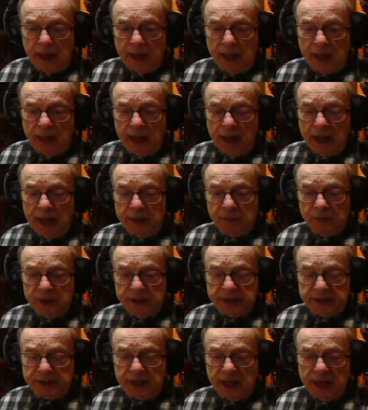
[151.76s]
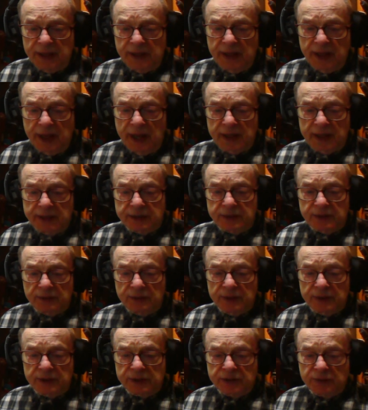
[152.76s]
And we said the answer
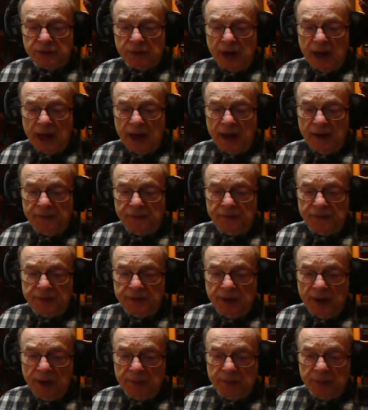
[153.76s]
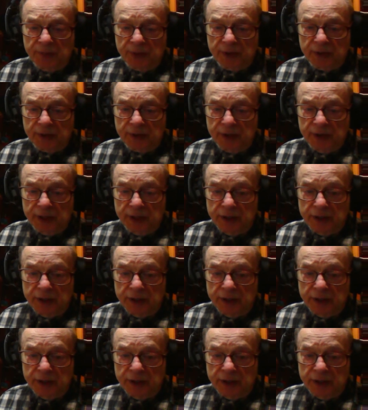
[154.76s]
was graph number